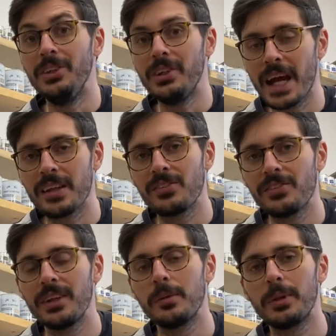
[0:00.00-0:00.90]
You can
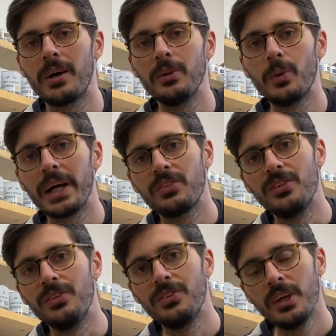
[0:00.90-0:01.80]
still apply the
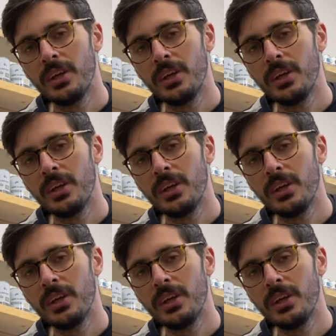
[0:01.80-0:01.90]
waxes